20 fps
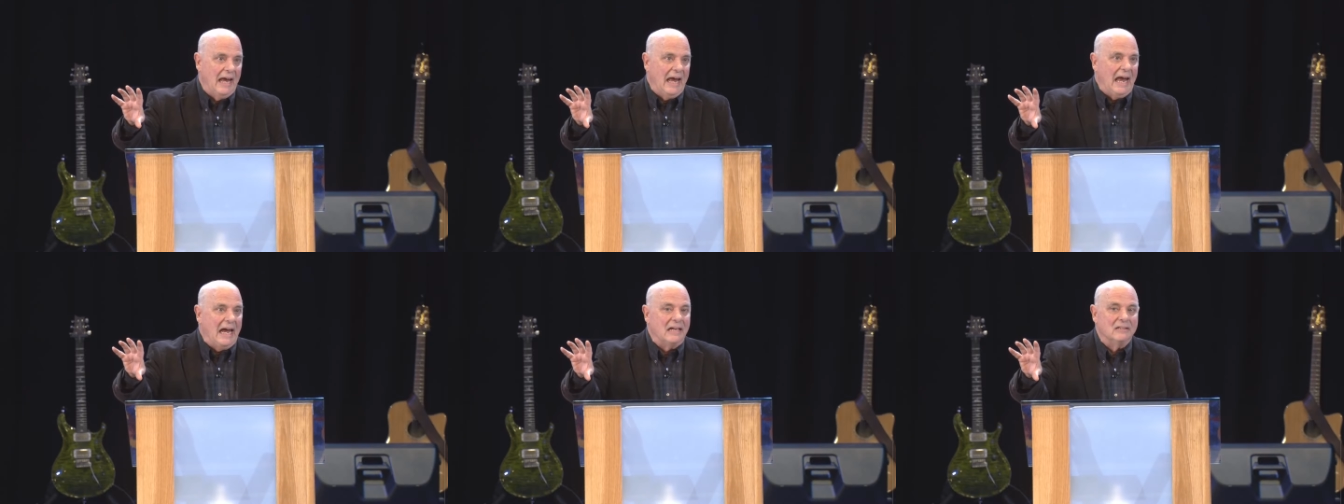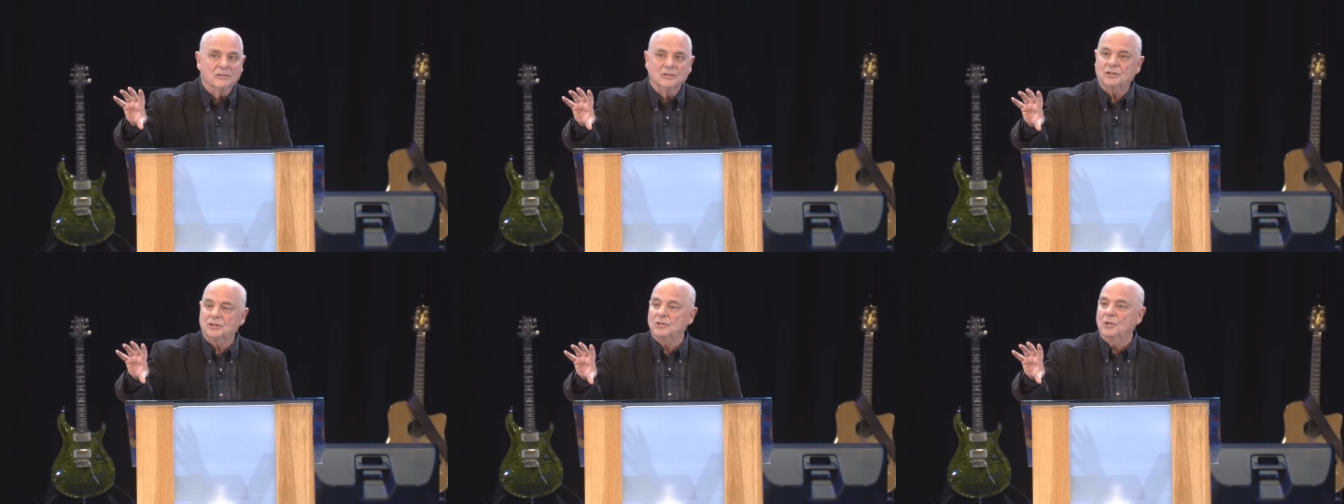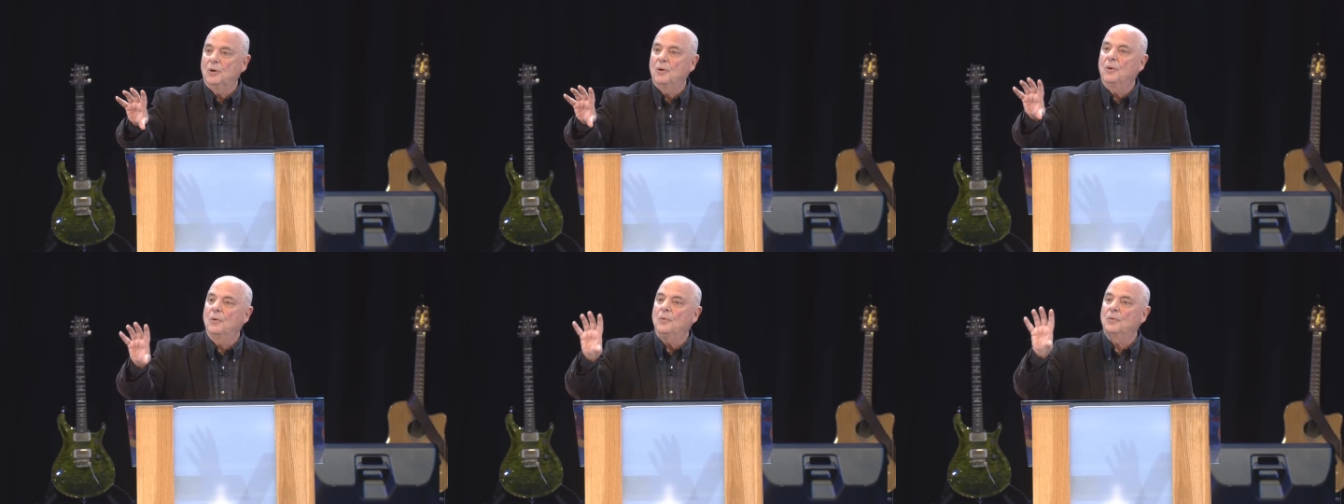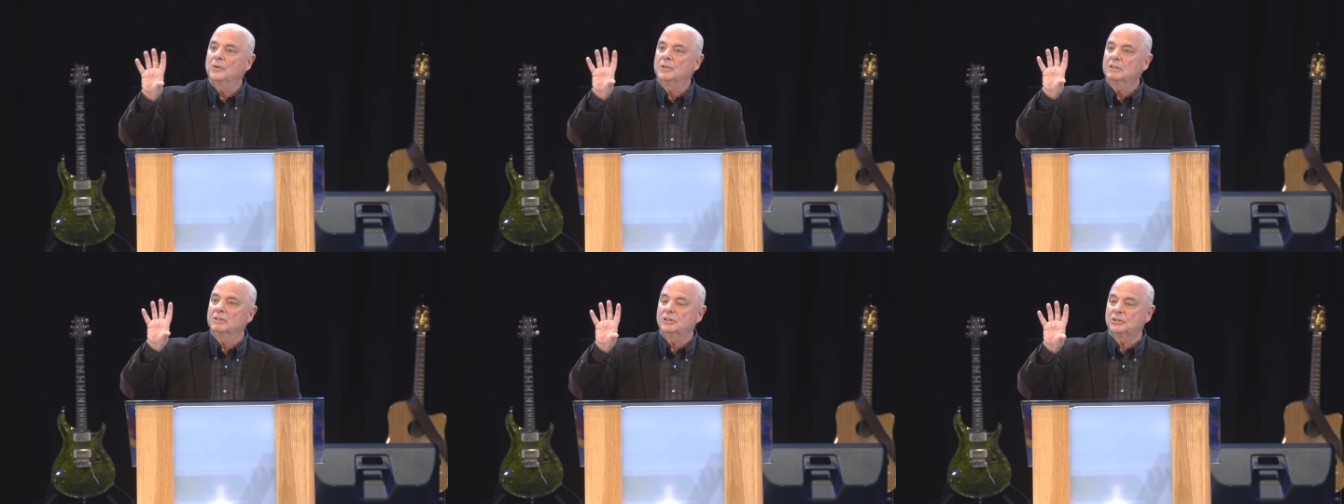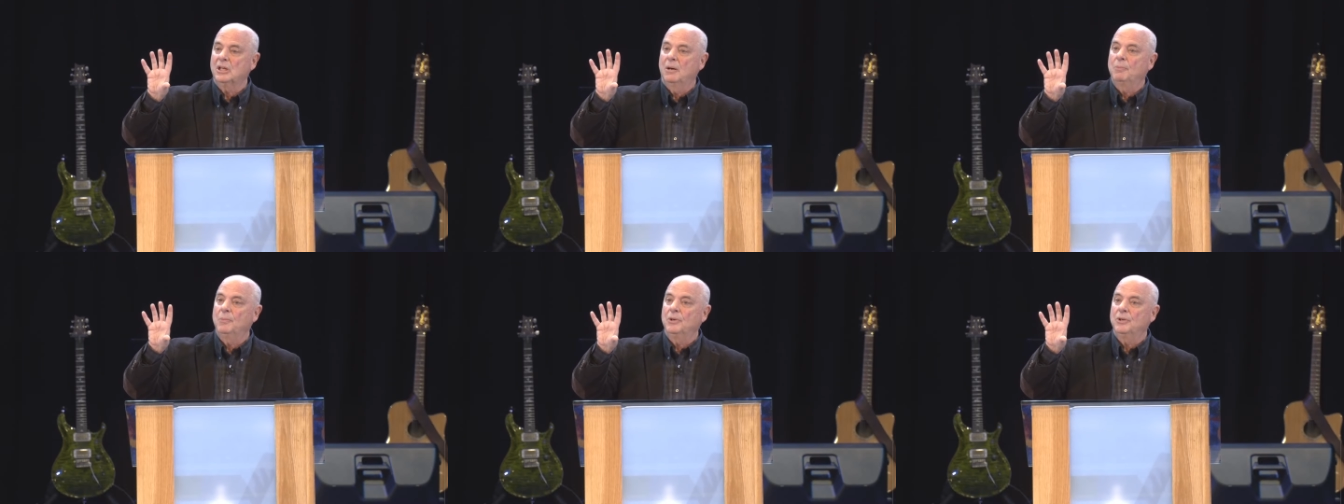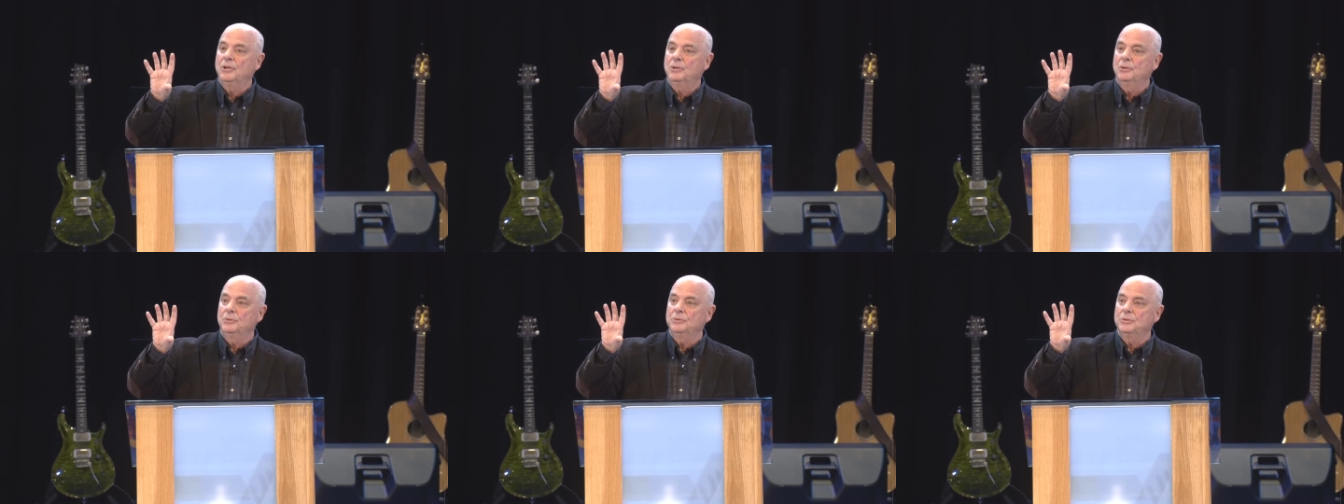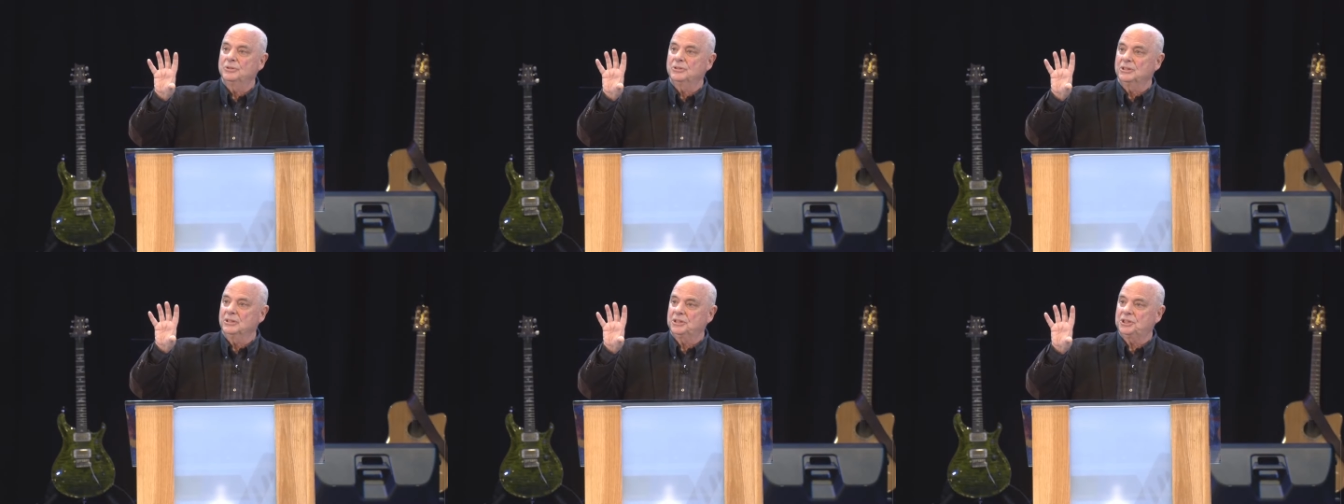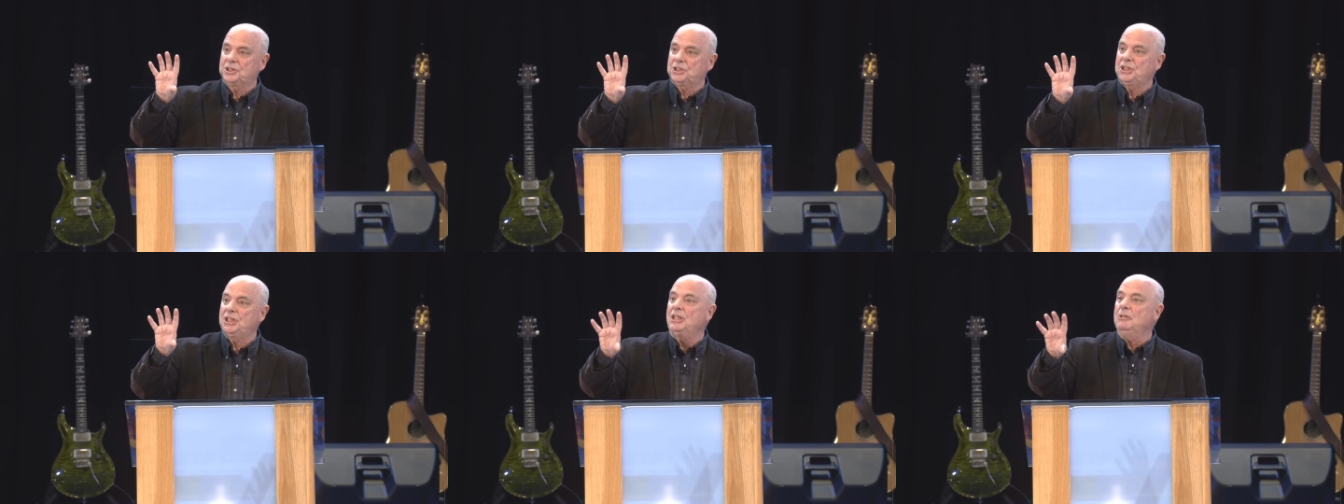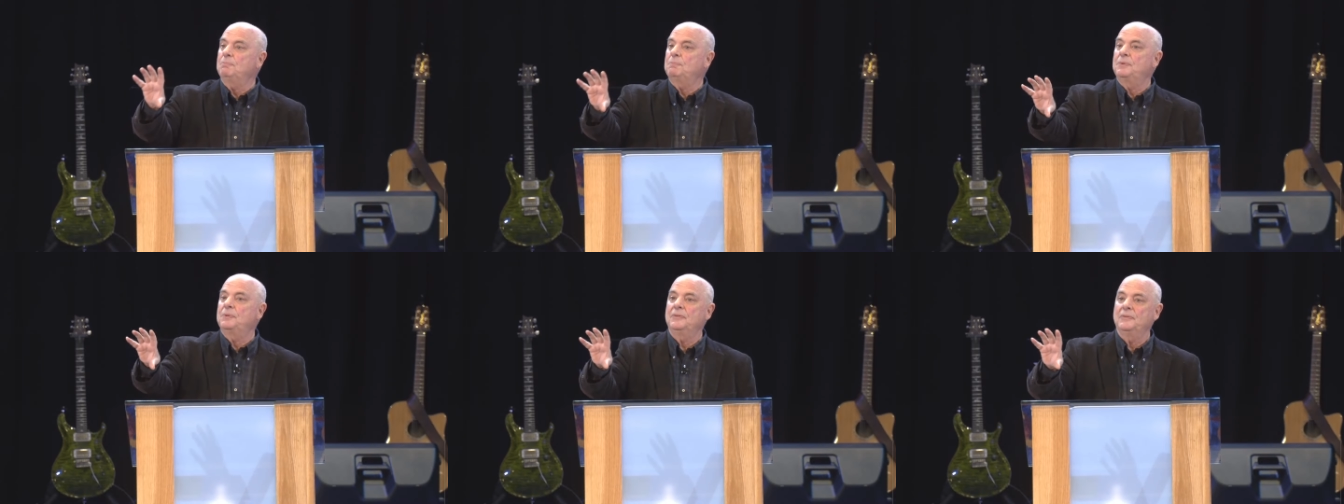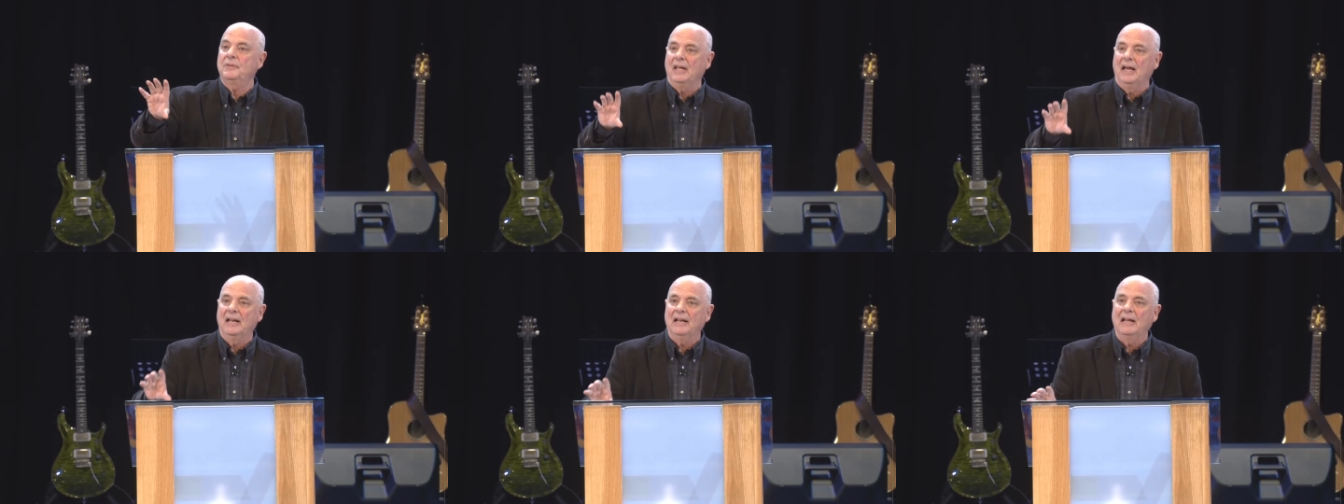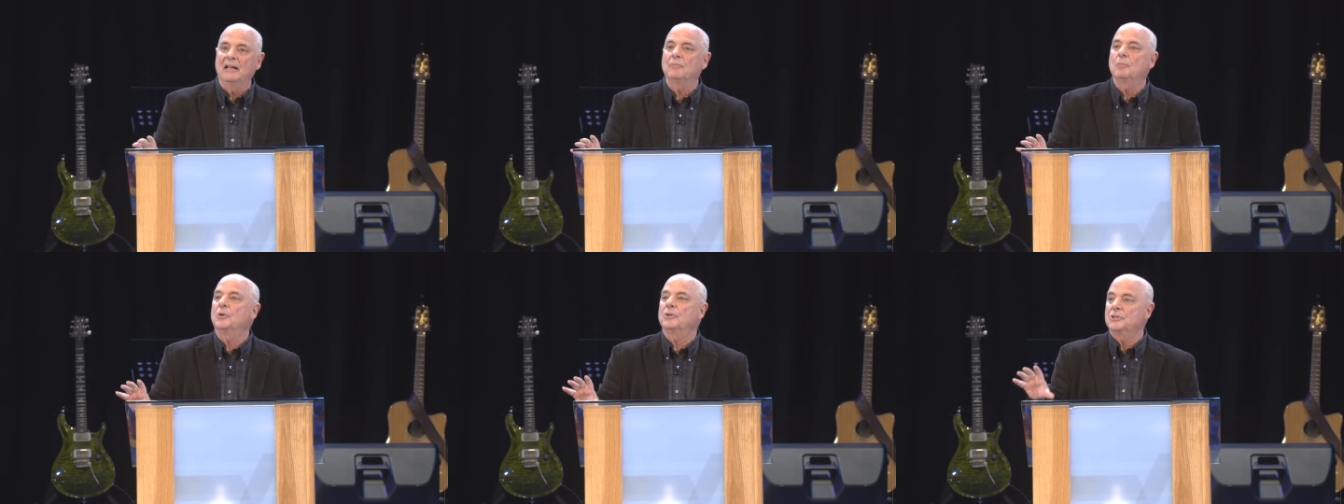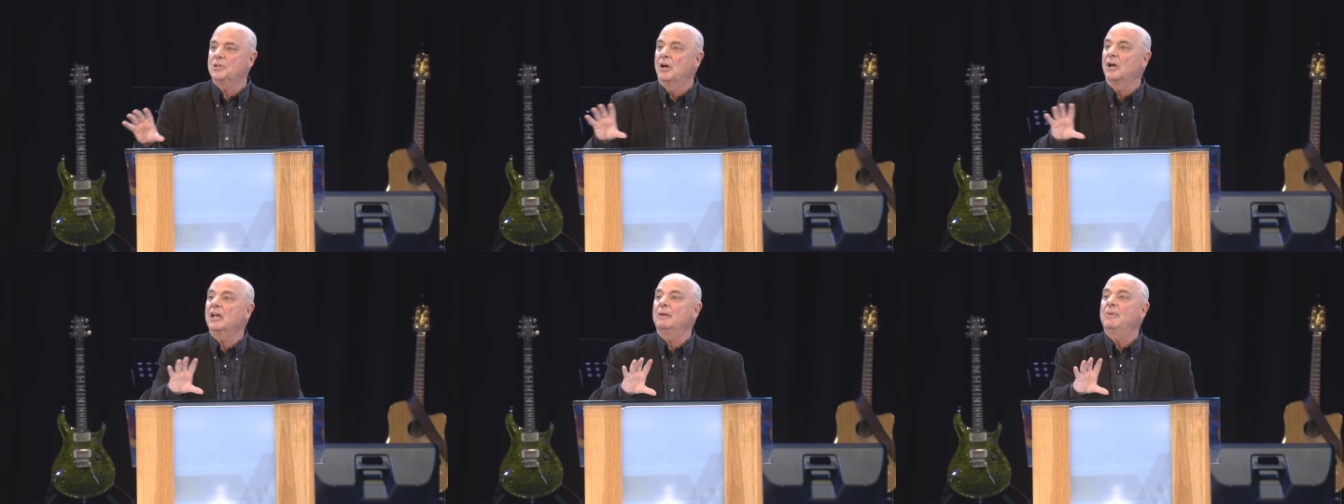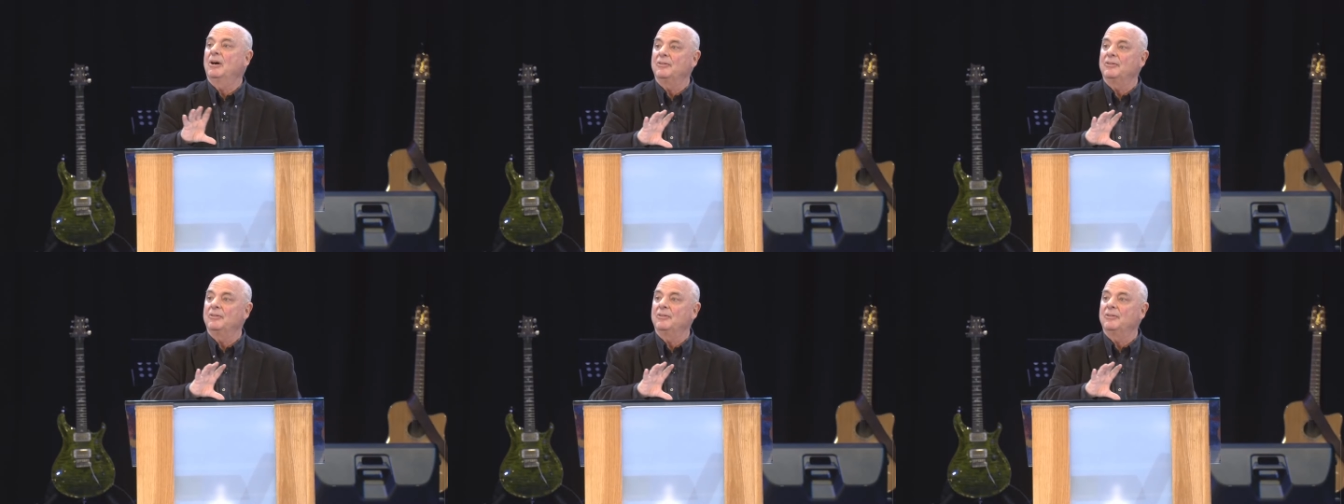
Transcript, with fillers: And so someone who's a sheep that, and we're talking about